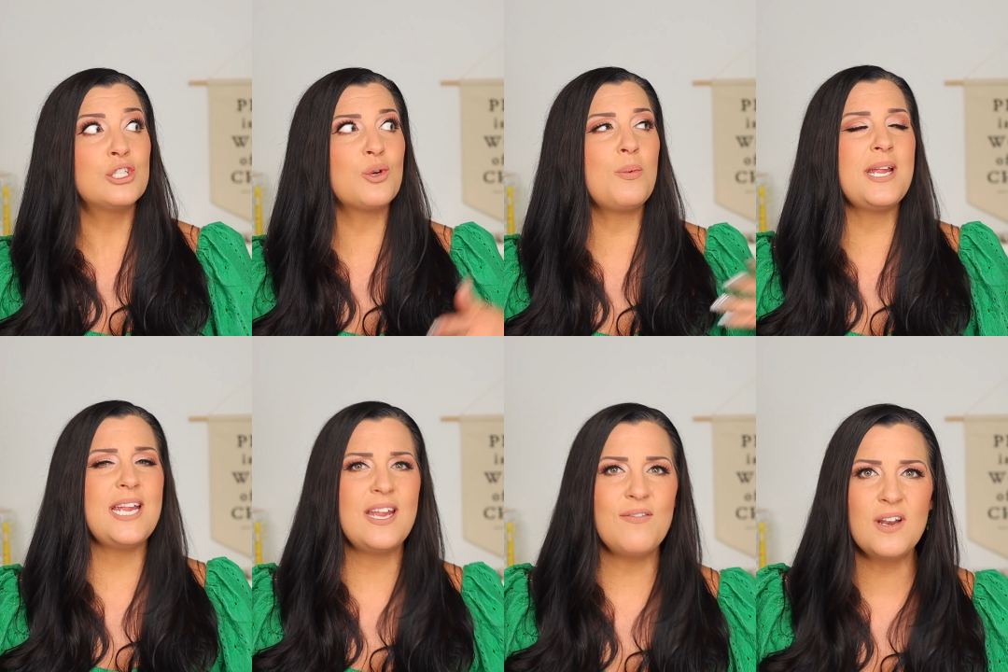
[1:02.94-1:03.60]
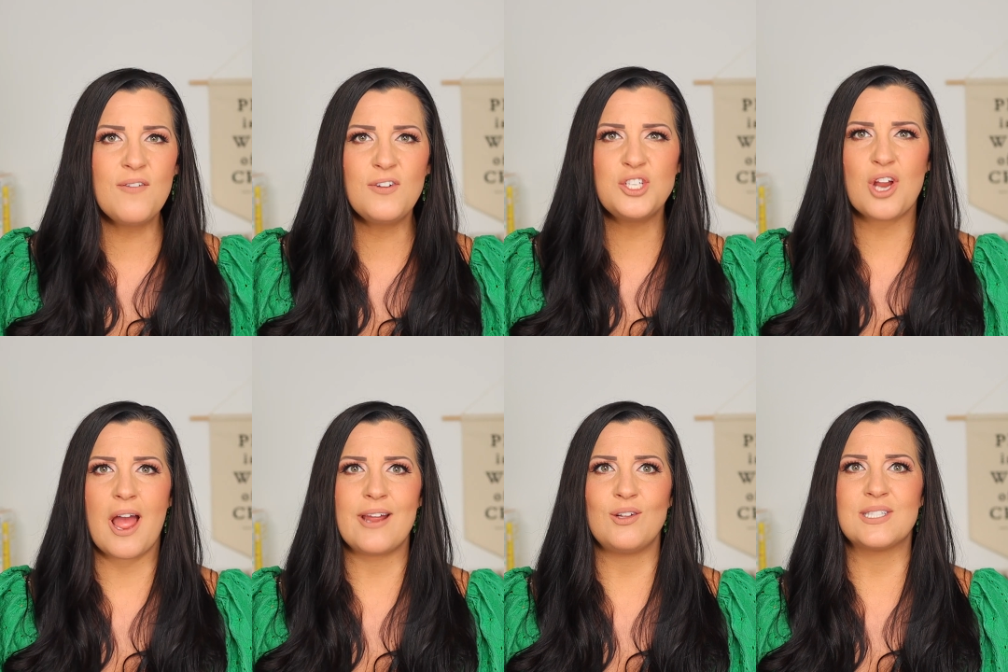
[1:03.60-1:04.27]
So even if a
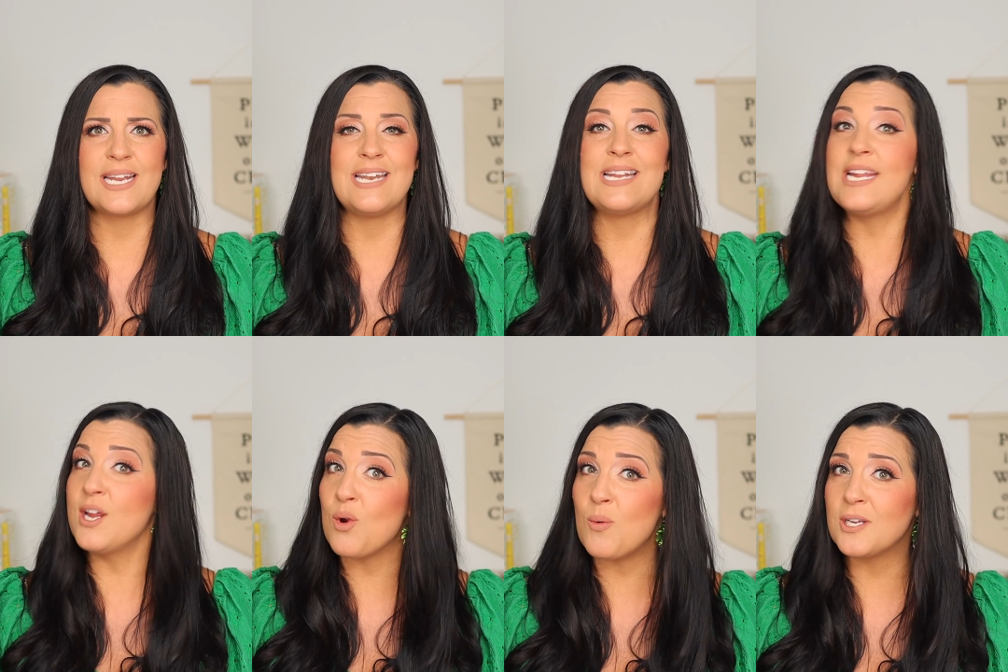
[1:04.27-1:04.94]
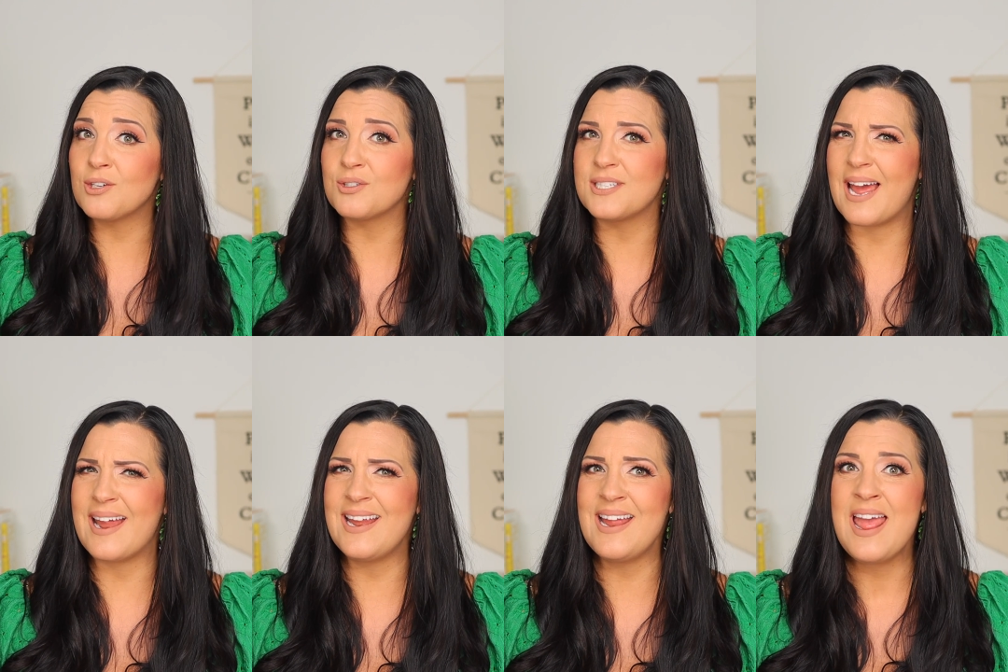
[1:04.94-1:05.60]
child can hear what you're
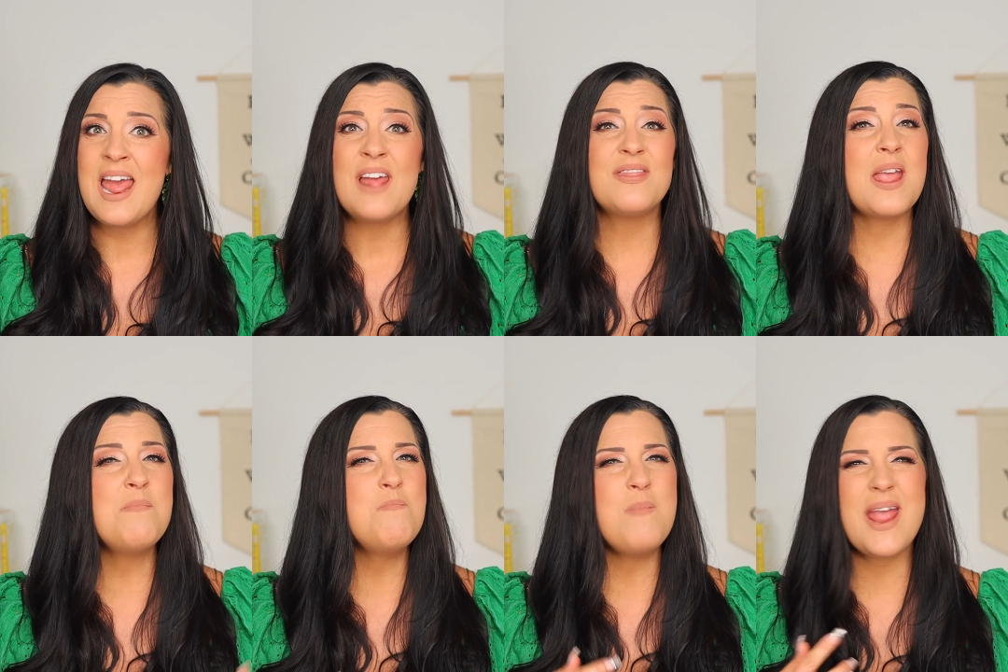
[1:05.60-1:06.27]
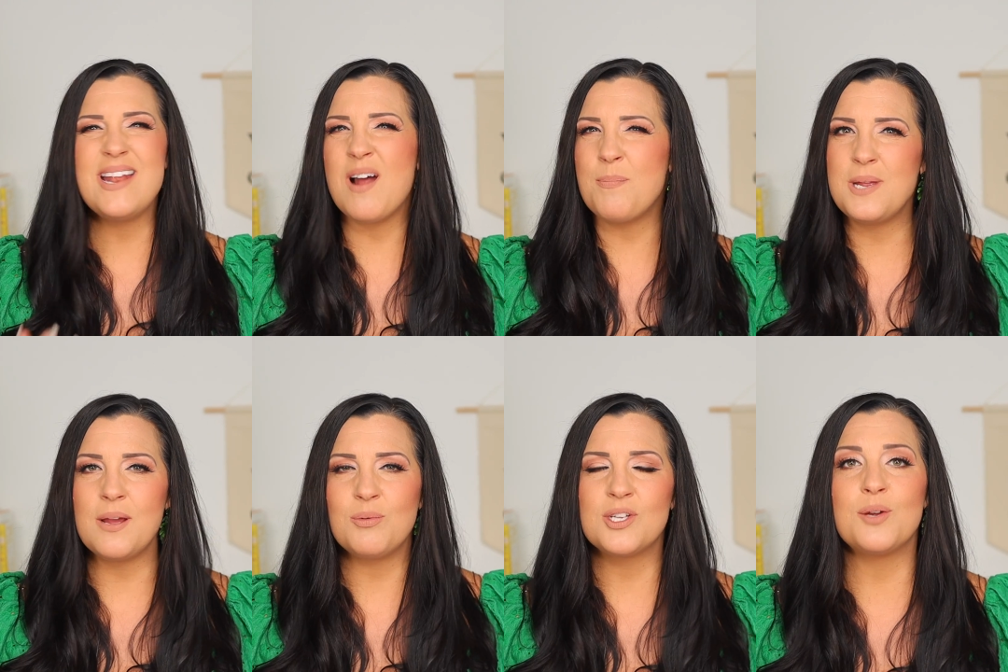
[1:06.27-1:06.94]
saying, they may not
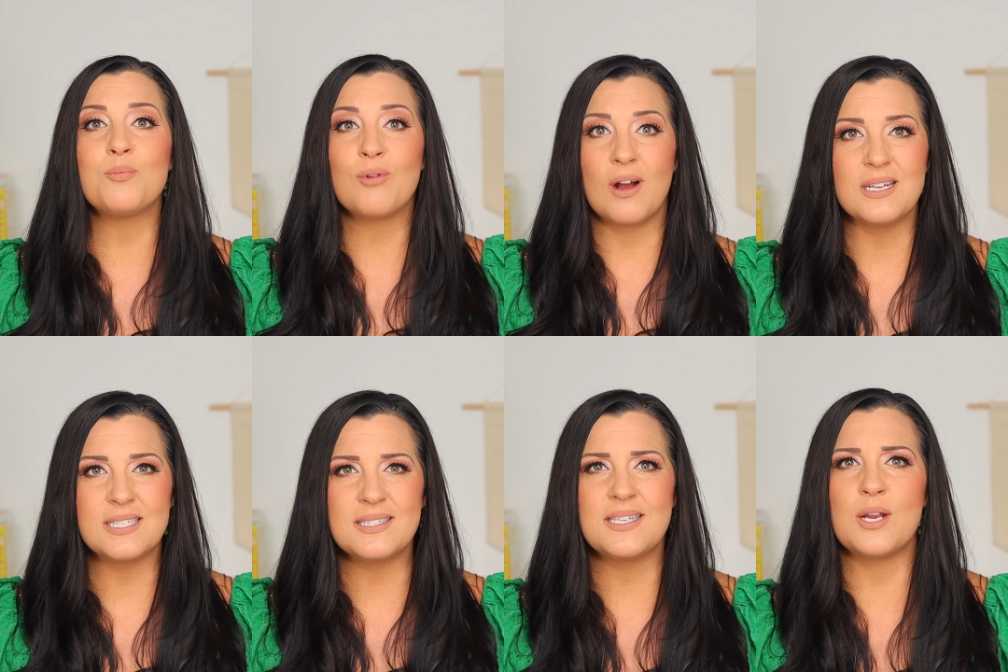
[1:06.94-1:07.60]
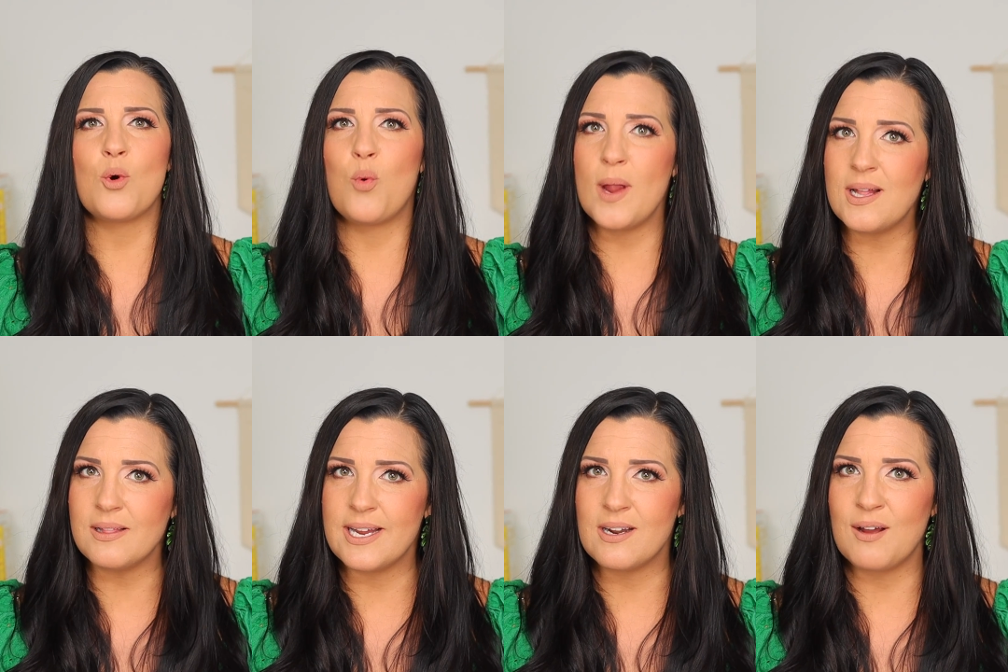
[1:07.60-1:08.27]
be able to process it
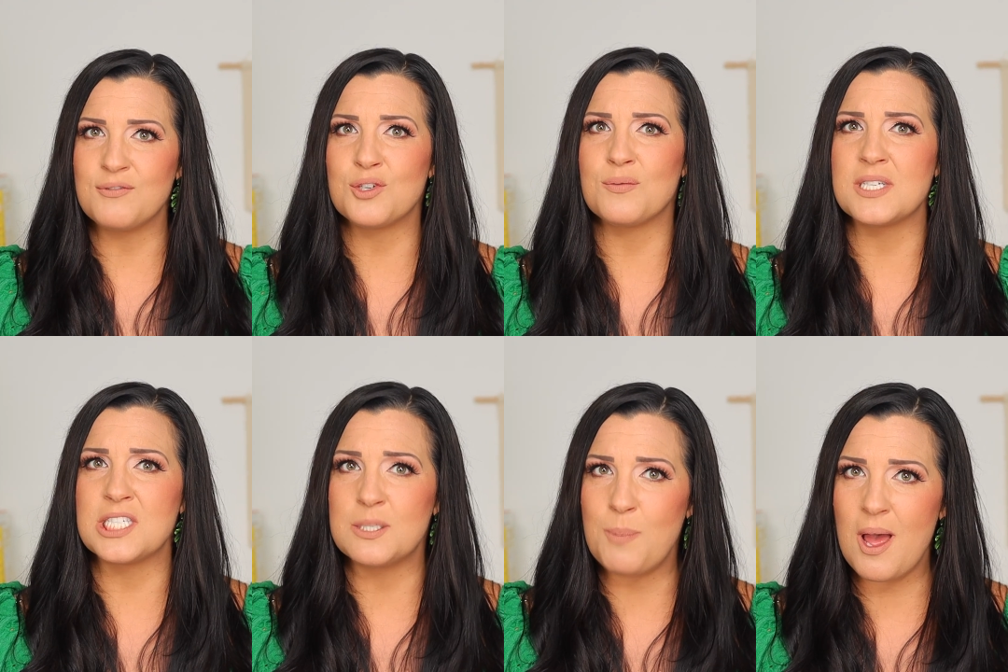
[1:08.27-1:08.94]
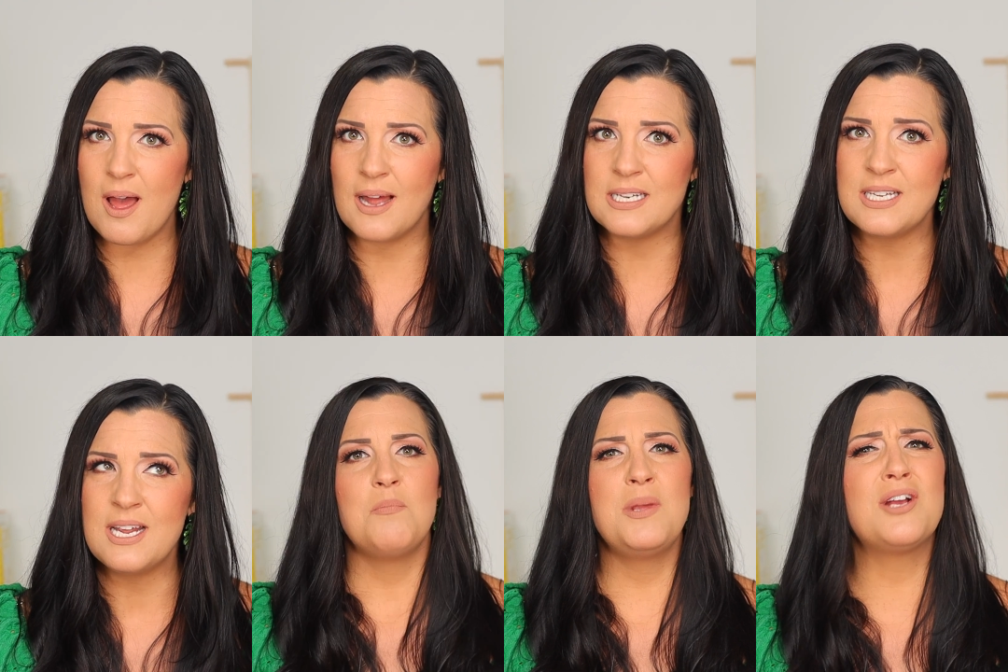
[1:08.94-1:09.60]
quickly enough to respond
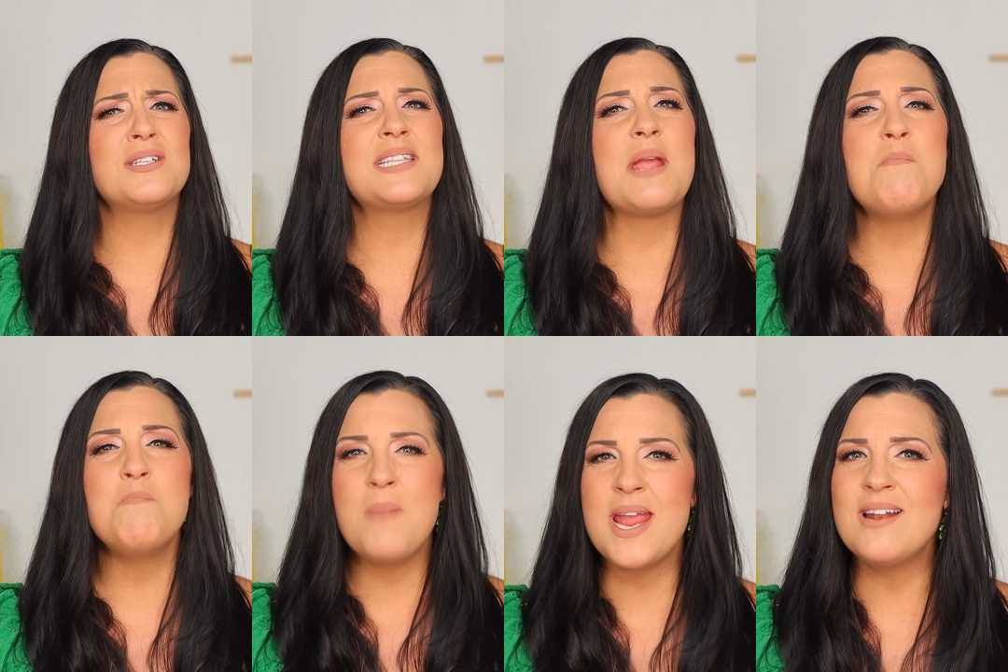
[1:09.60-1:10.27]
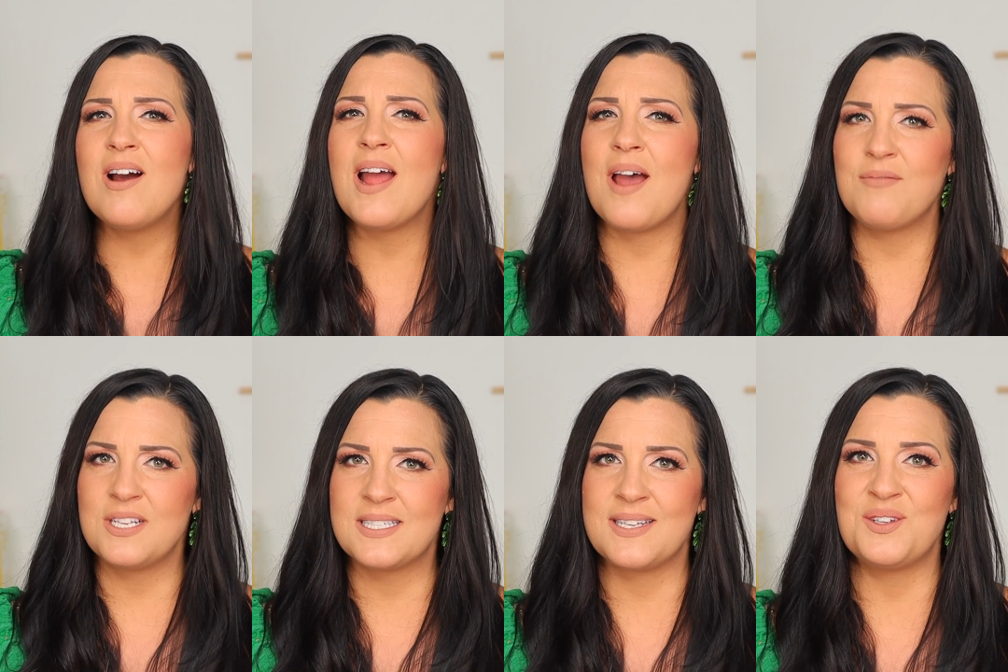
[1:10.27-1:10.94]
because they may not
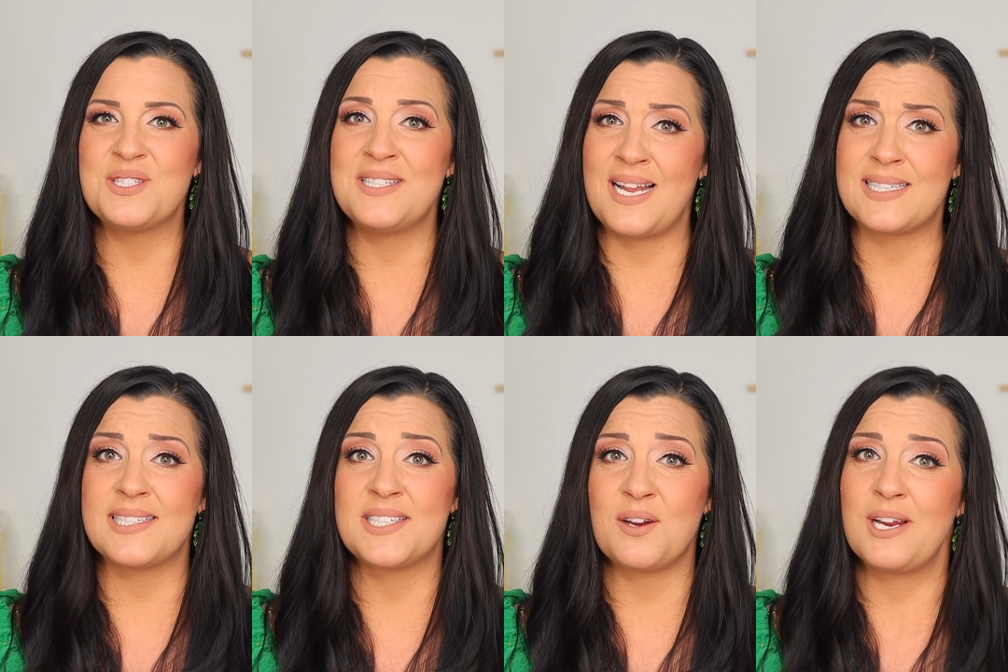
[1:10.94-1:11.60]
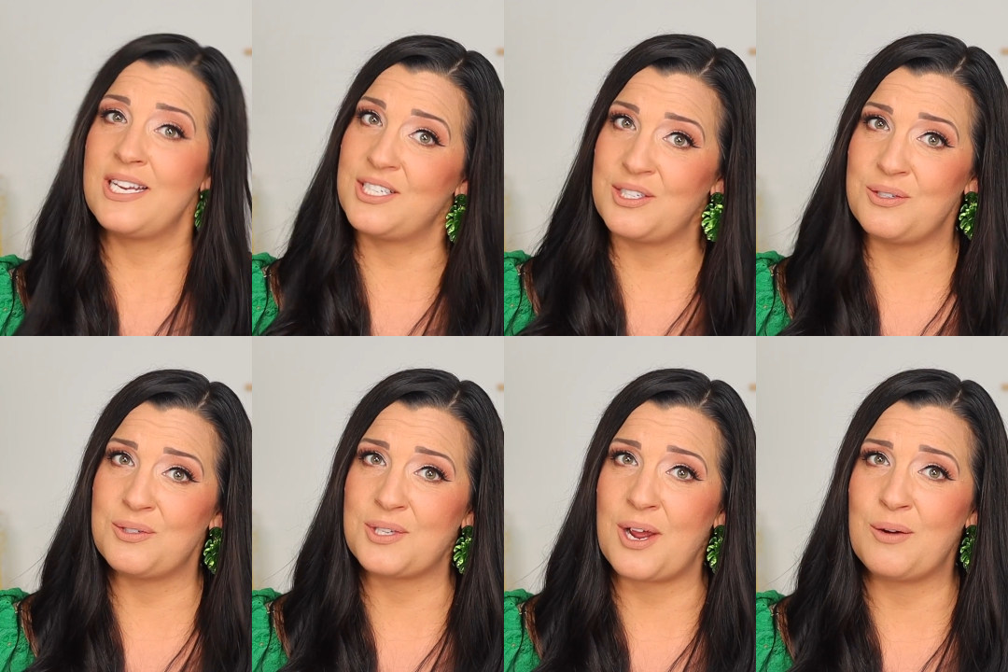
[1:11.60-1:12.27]
have the skills necessary to
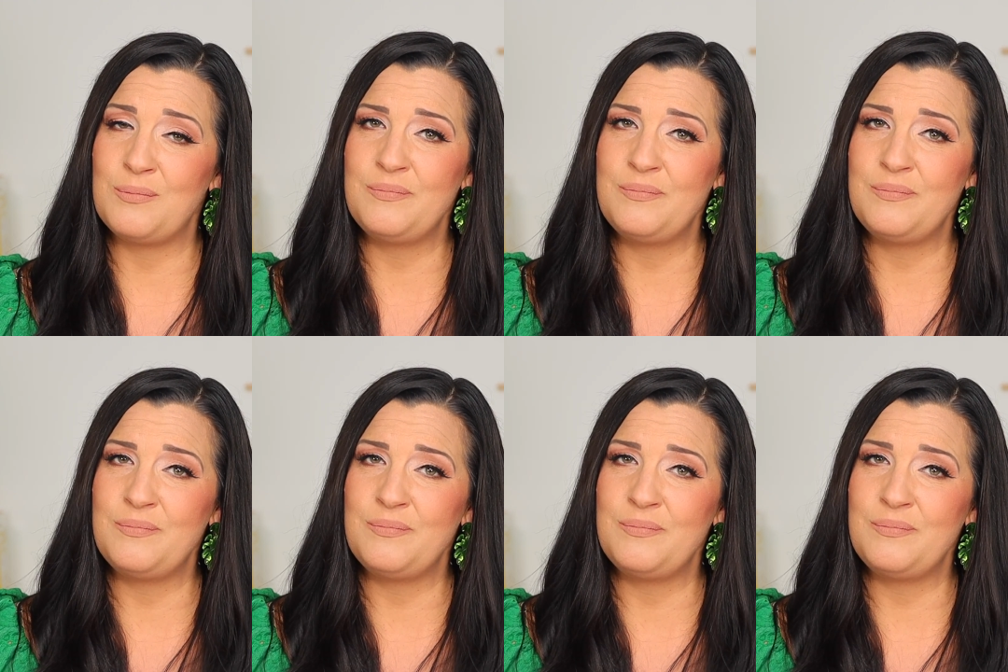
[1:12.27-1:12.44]
do so.